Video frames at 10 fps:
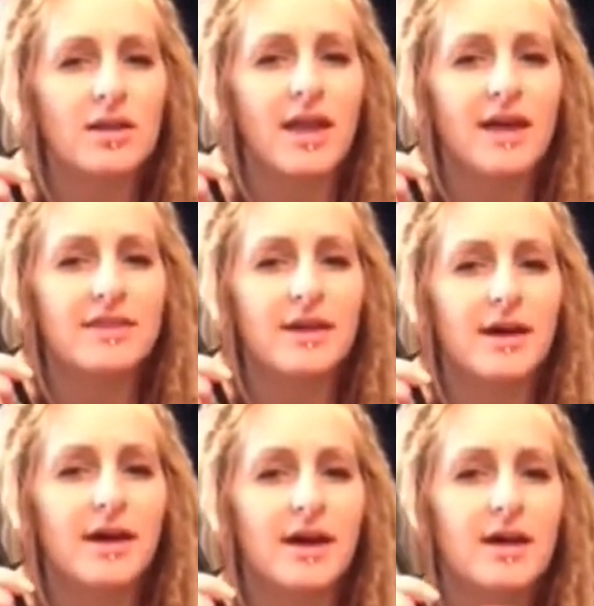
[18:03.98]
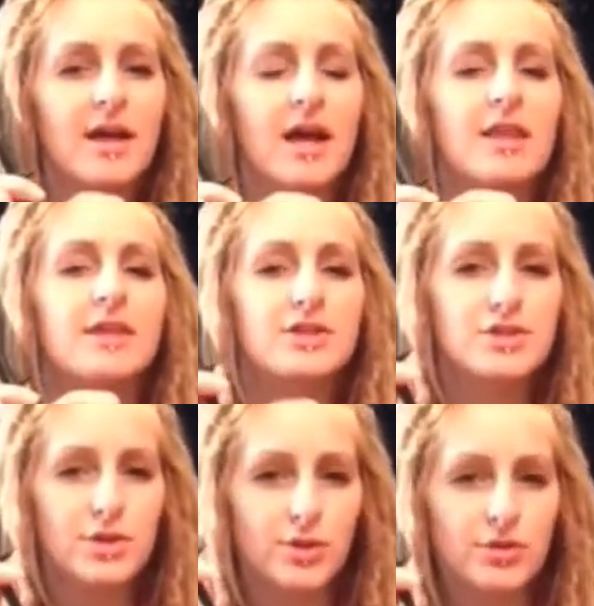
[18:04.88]
like the
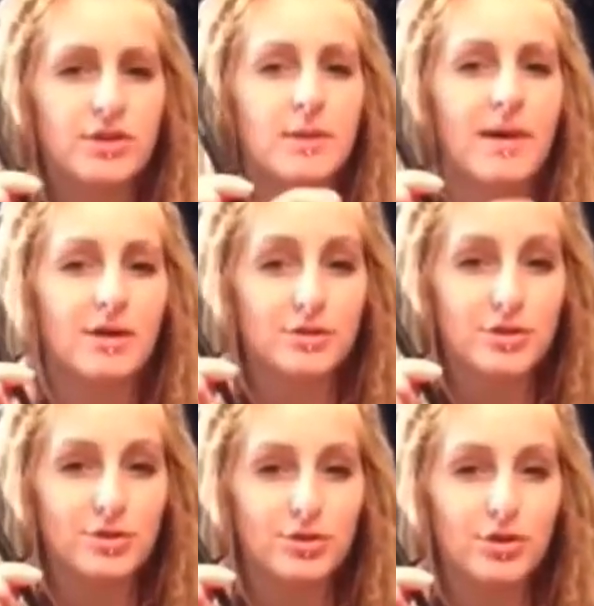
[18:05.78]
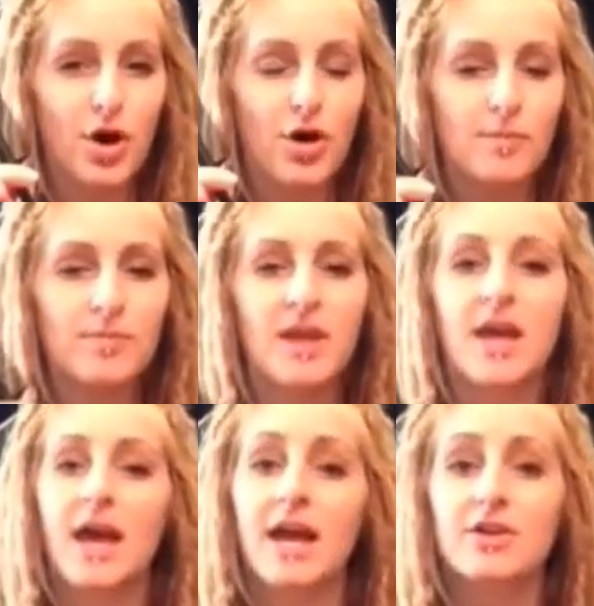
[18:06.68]
metal tooth comb,
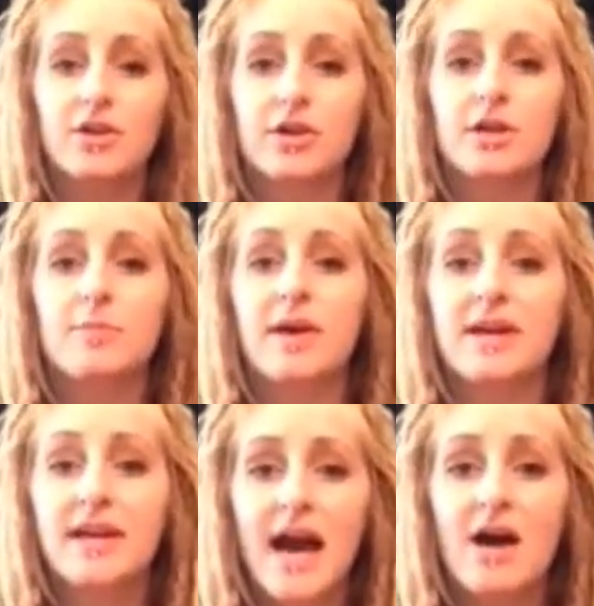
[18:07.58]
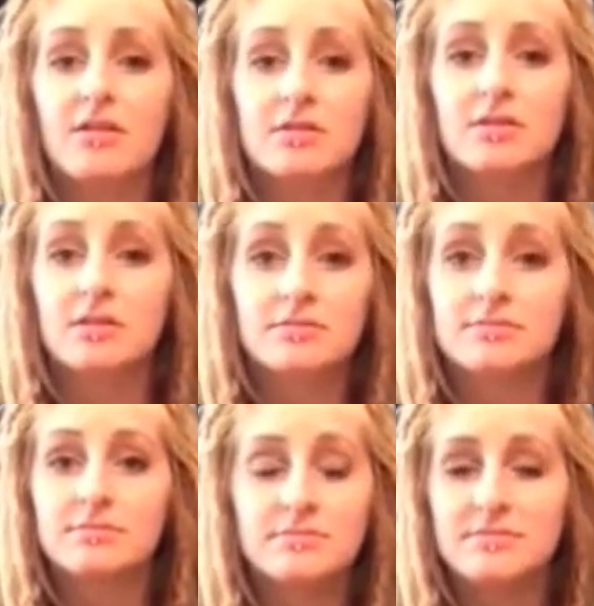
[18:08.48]
and you're going to pick out
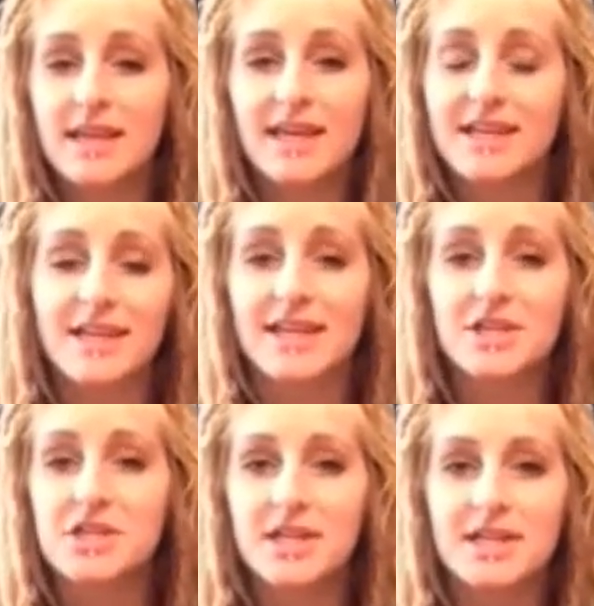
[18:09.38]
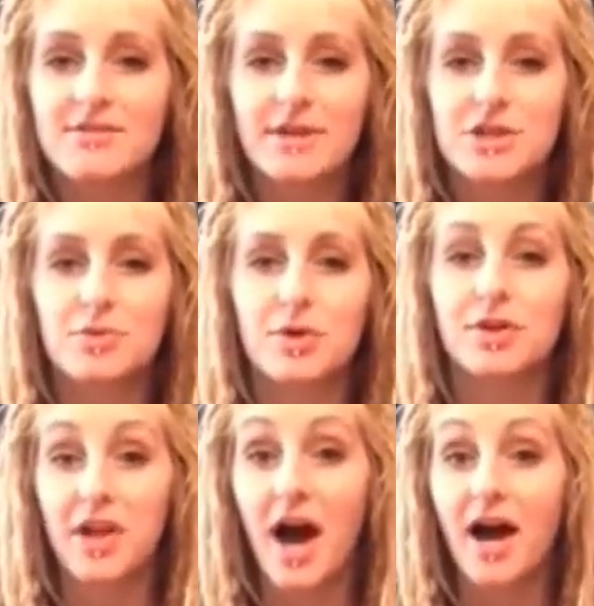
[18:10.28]
each individual
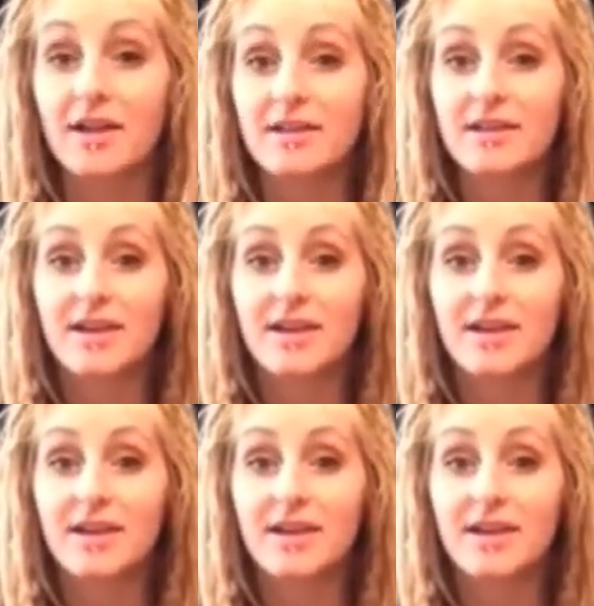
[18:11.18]
knot.